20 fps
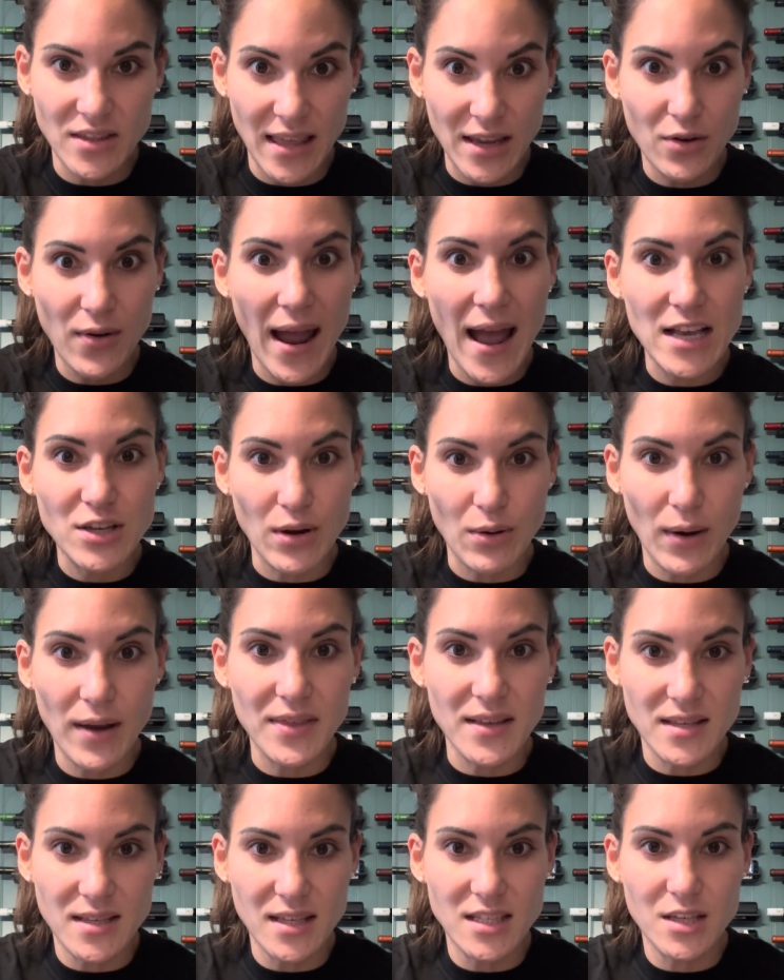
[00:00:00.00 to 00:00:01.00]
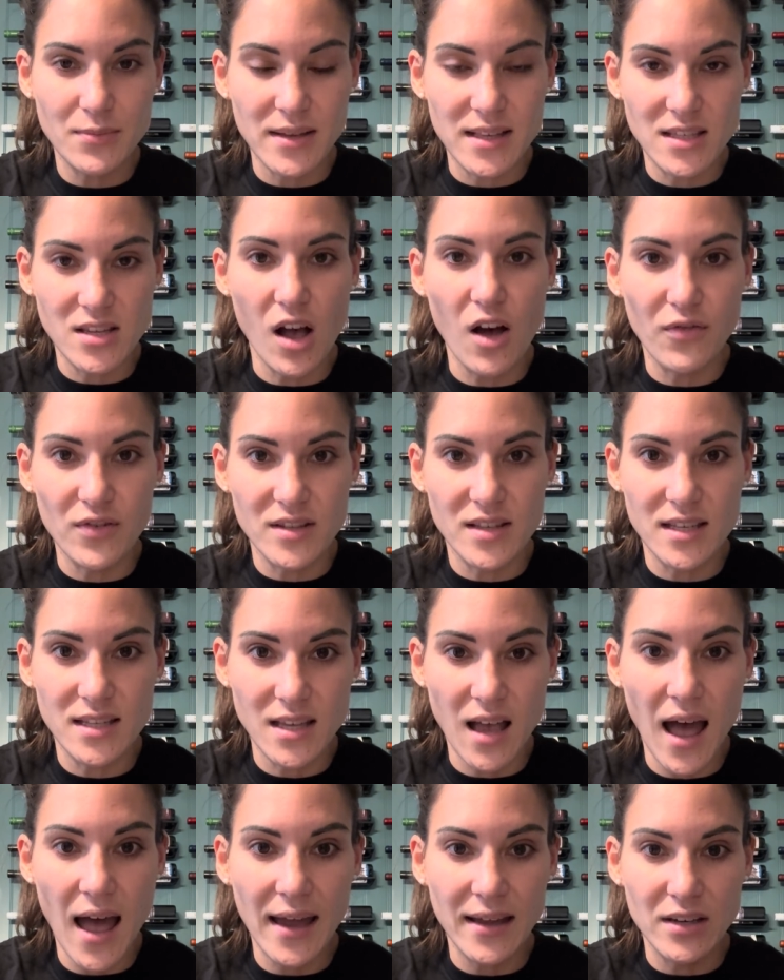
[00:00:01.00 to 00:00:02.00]
They graduate, right? The system itself is
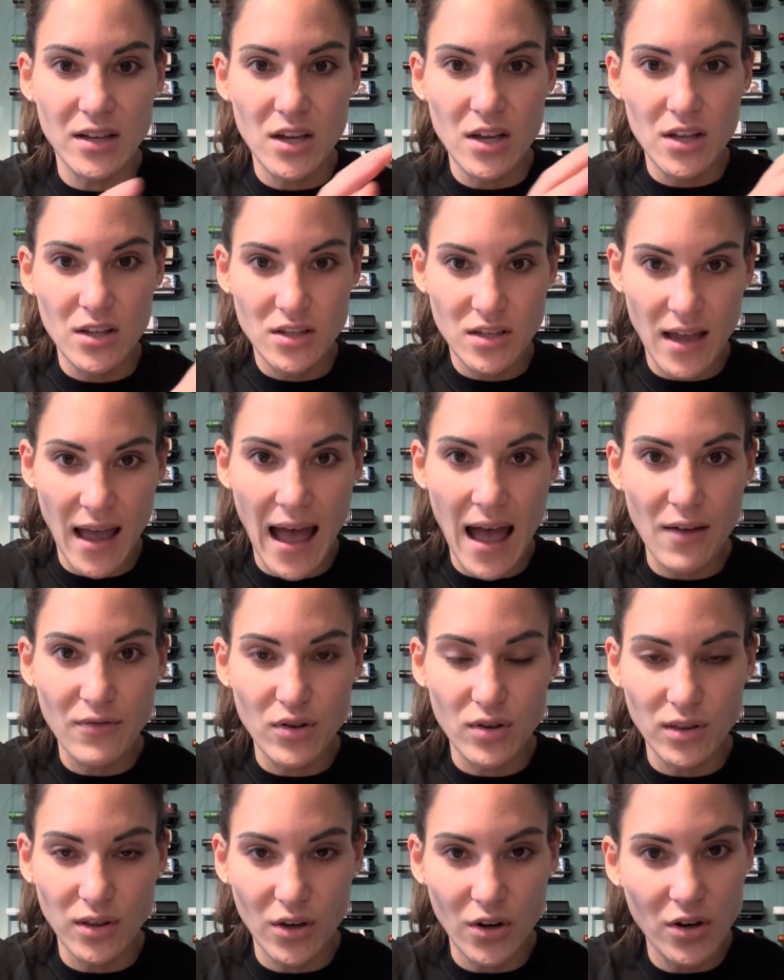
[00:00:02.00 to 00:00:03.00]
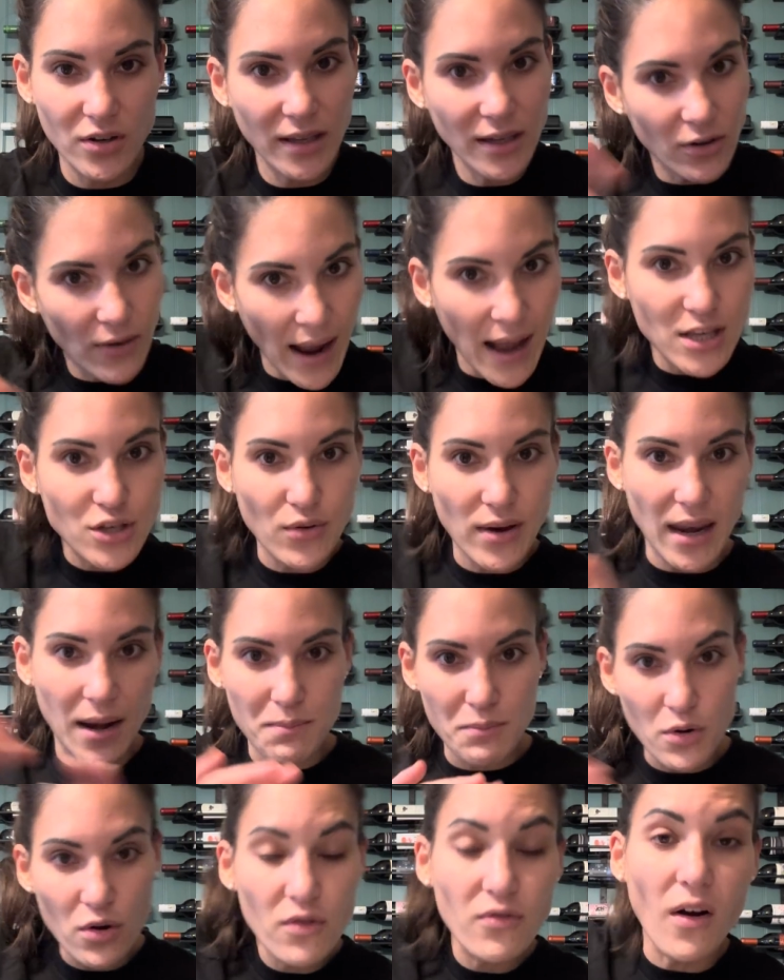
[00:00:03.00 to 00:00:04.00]
designed to have you learn and graduate
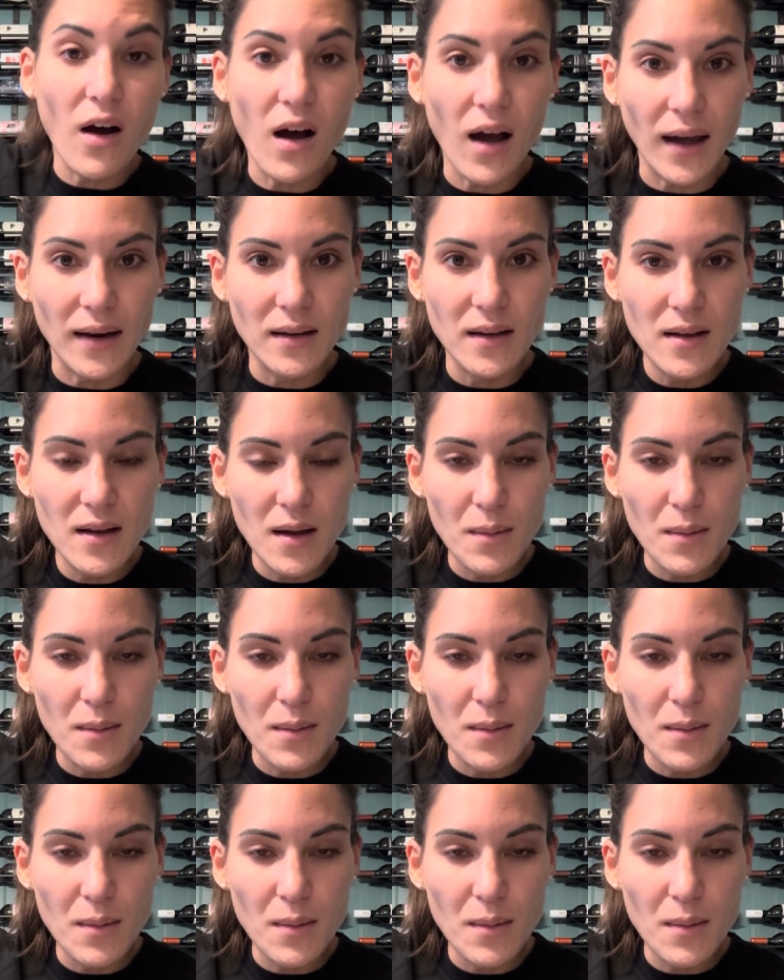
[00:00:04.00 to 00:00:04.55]
and move on.